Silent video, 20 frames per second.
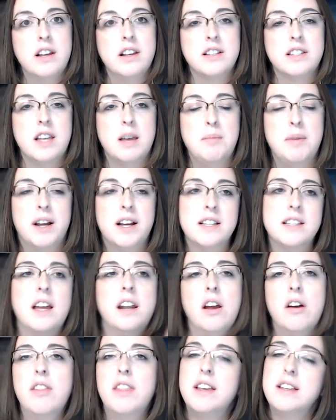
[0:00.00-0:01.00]
So because I
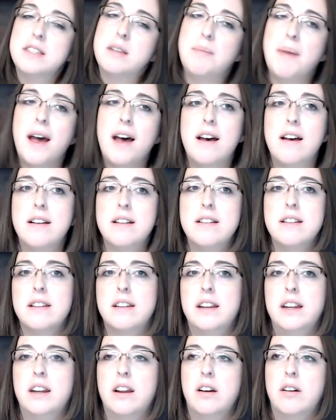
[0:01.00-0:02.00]
know this about
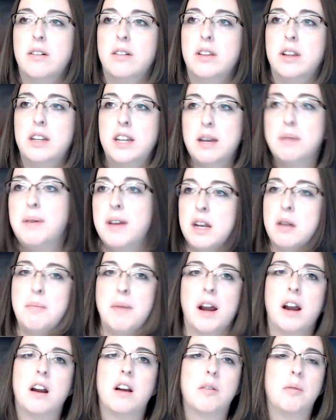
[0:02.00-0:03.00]
the dependent
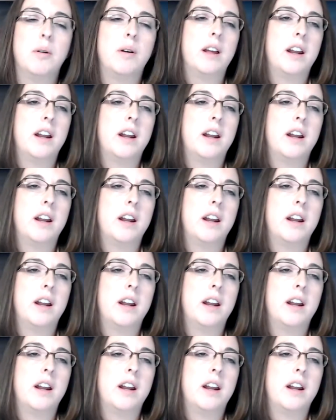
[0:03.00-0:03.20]
variable,